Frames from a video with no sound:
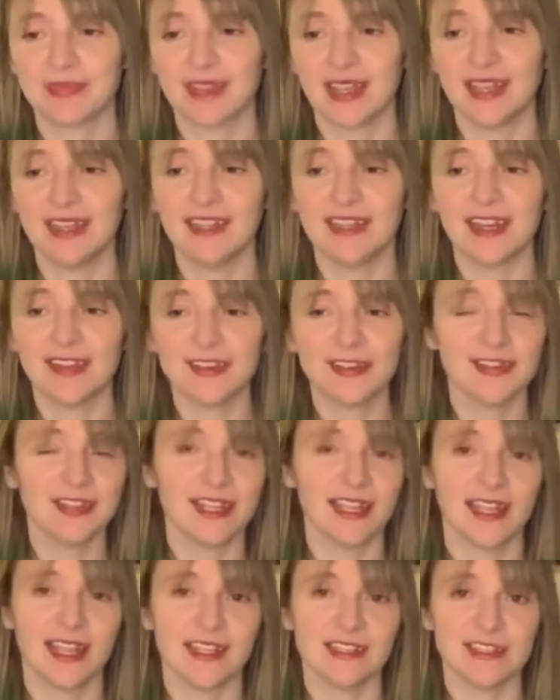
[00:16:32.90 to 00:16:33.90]
Another
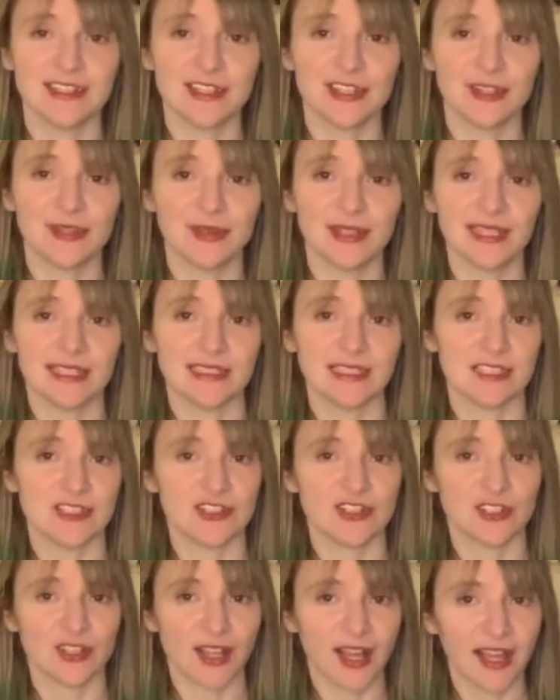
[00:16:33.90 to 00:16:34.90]
thing I do is in
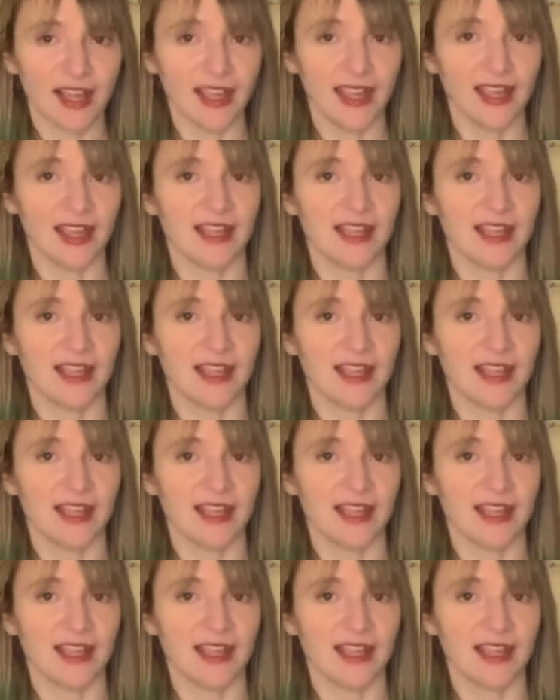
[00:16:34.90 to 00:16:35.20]
July,